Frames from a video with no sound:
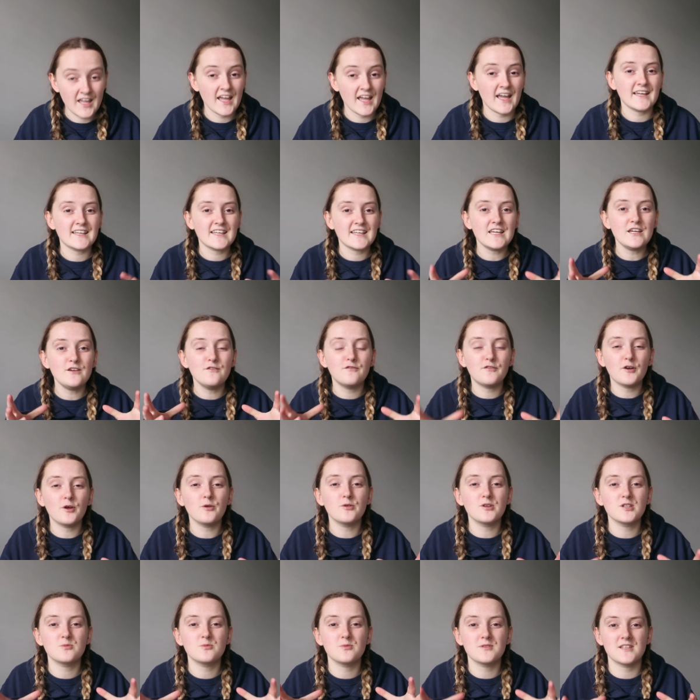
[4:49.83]
A key
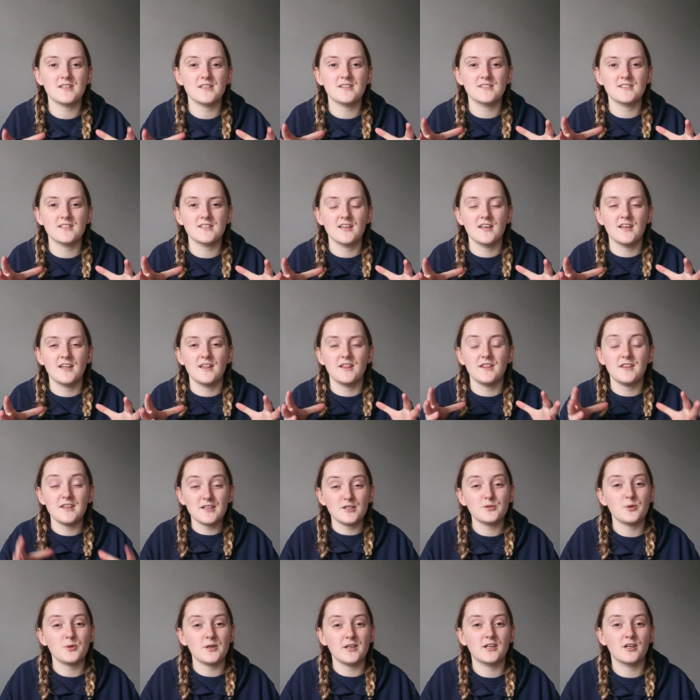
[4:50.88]
focus with
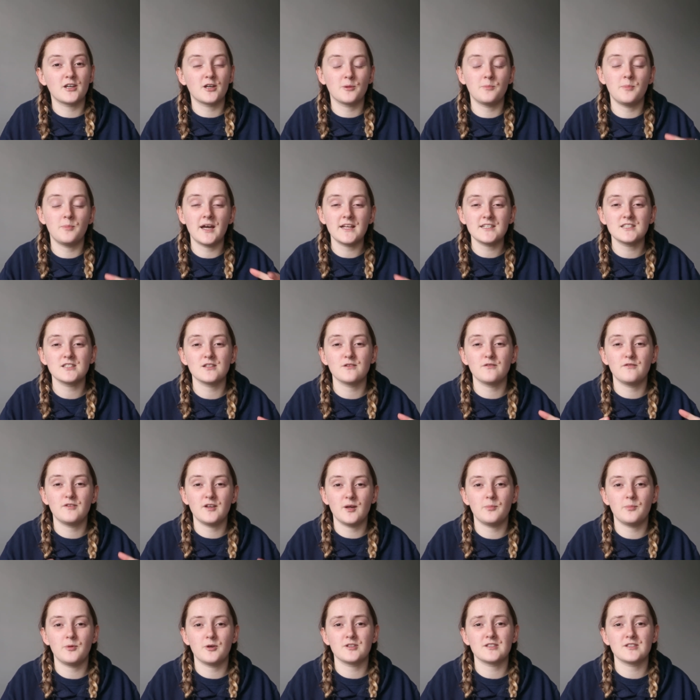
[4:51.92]
this week, compared to the
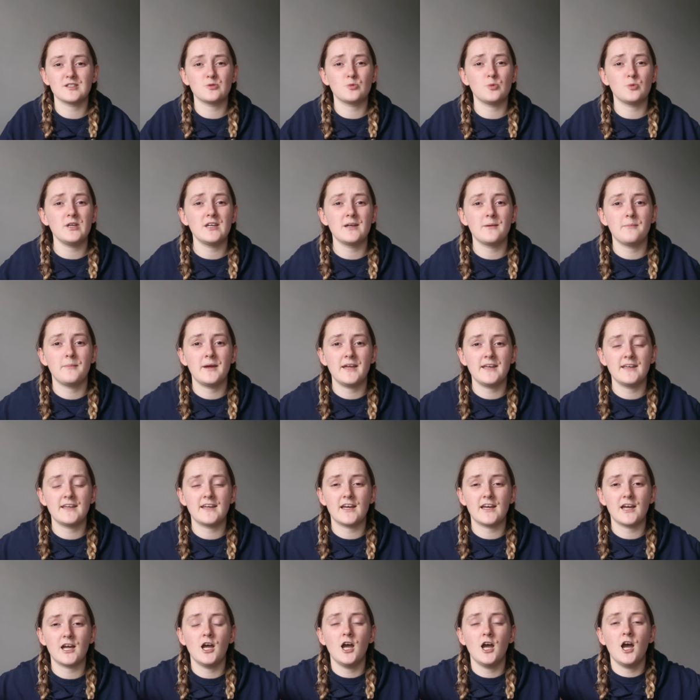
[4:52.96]
flipbooks, is we can make
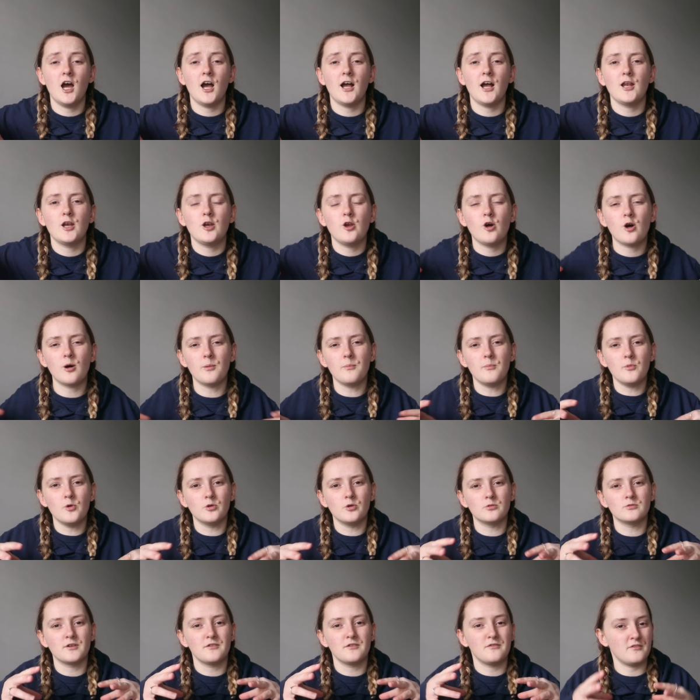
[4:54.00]
it a lot
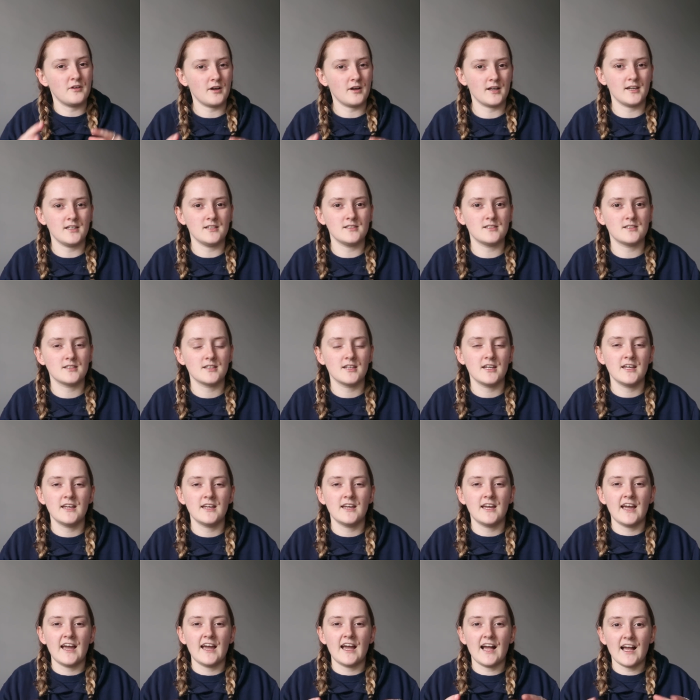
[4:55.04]
more refined.
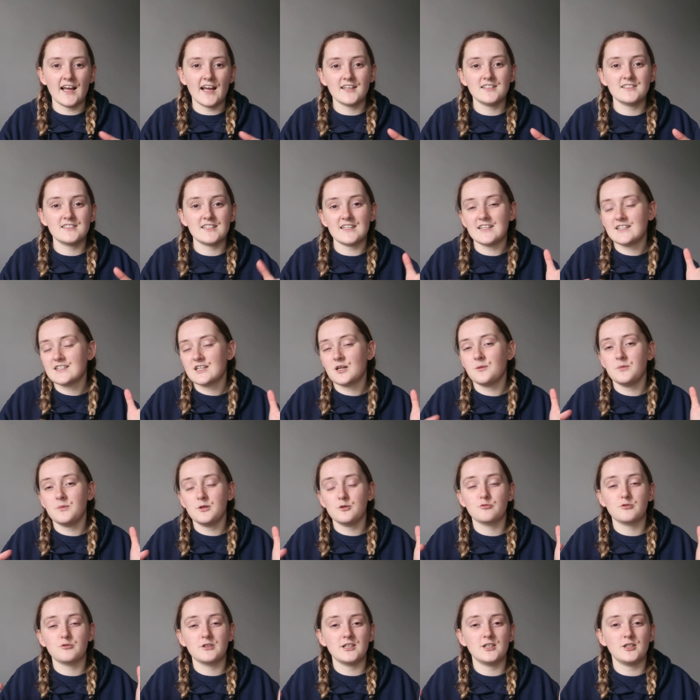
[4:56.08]
and it can be
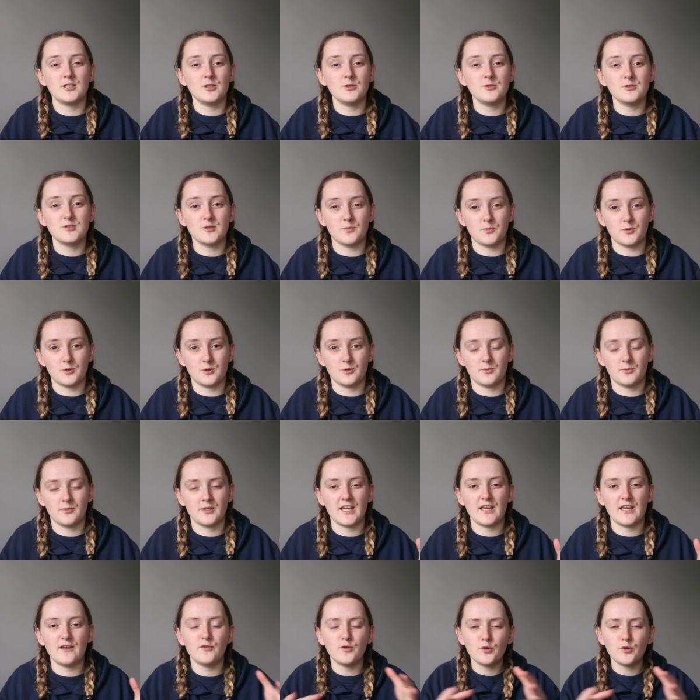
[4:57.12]
reusable.
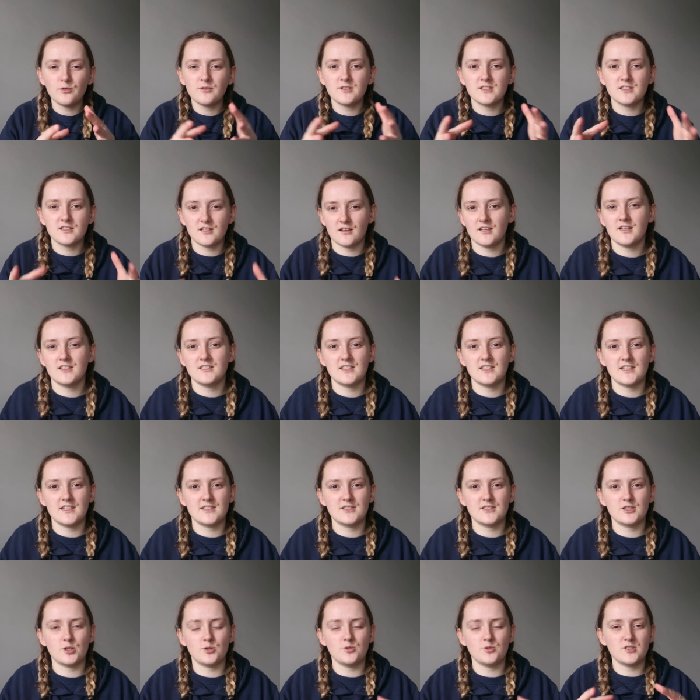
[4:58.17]
If you're a
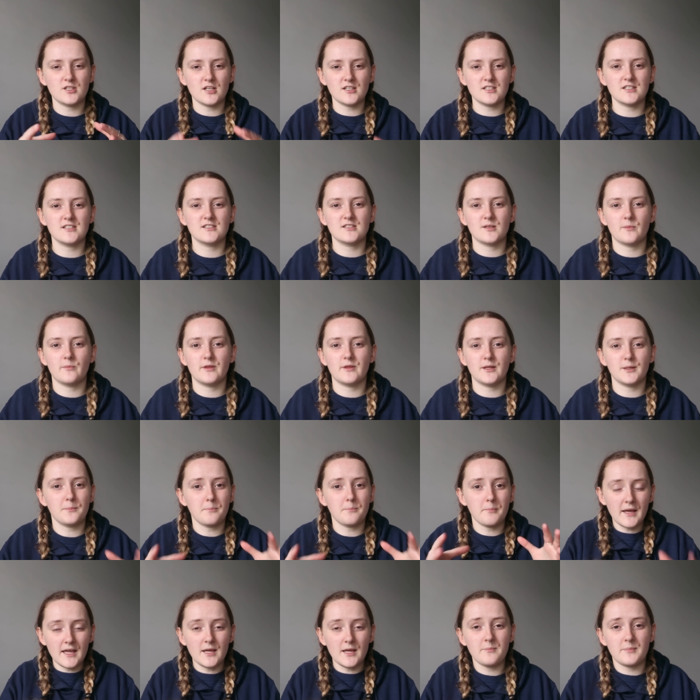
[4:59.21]
scientist who's studying something,
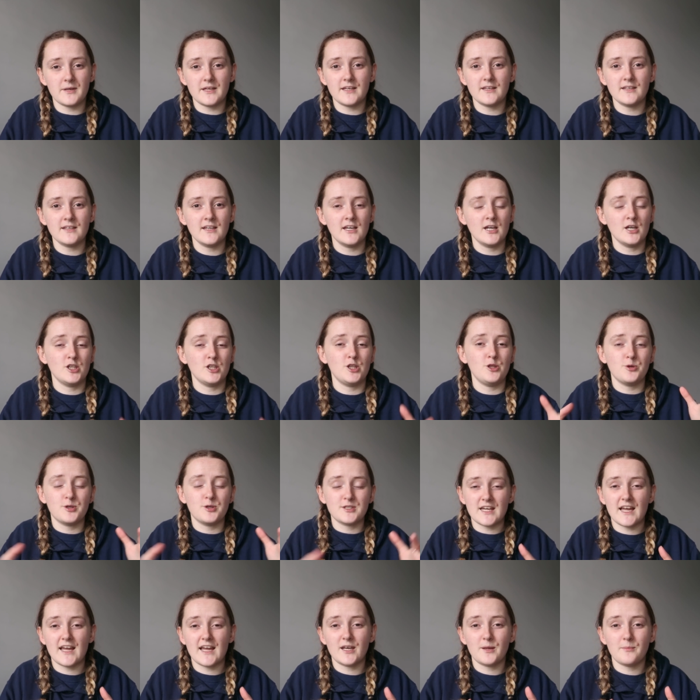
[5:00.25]
maybe you
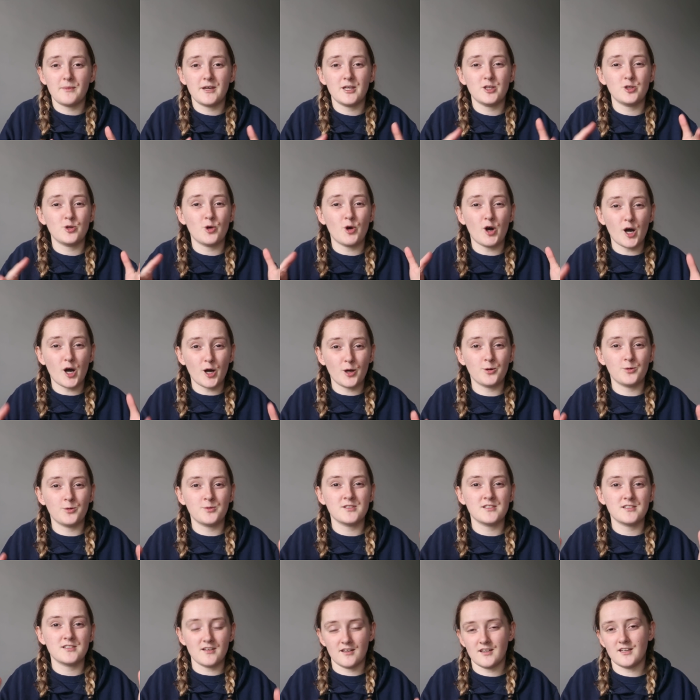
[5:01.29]
could animate your
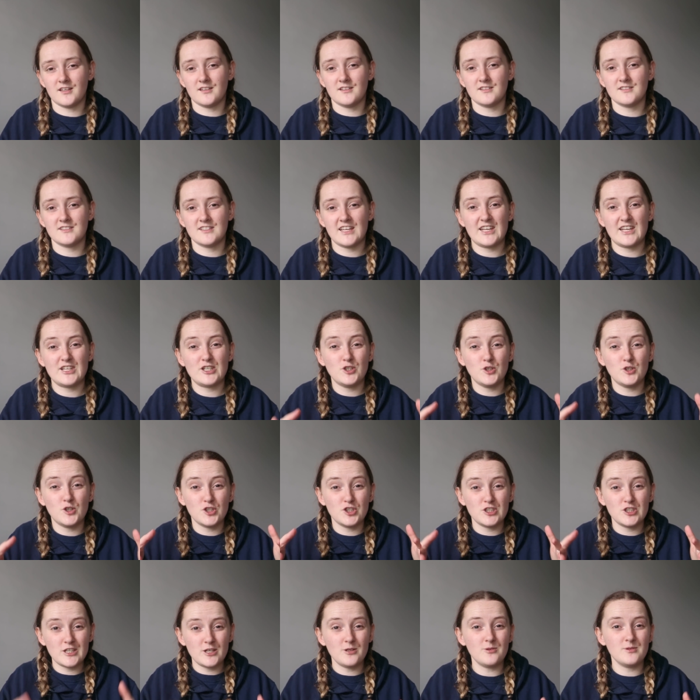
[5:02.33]
own science and you
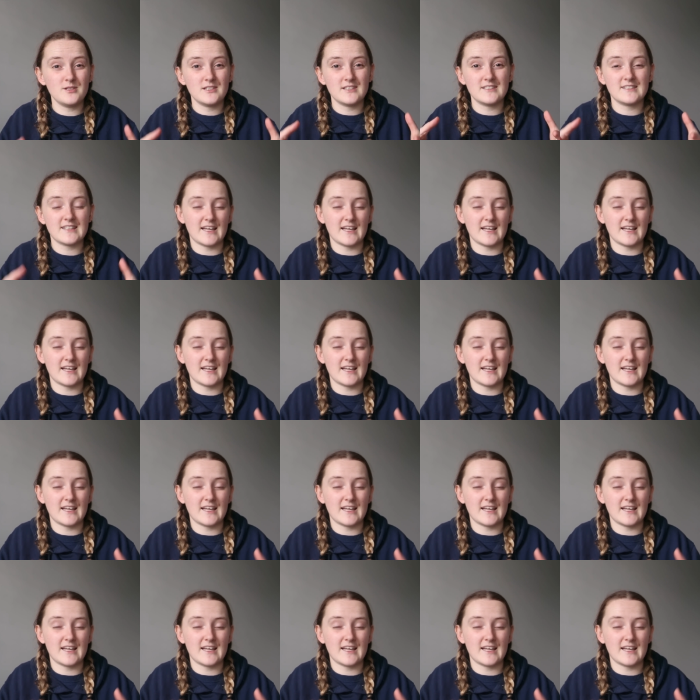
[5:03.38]
could use this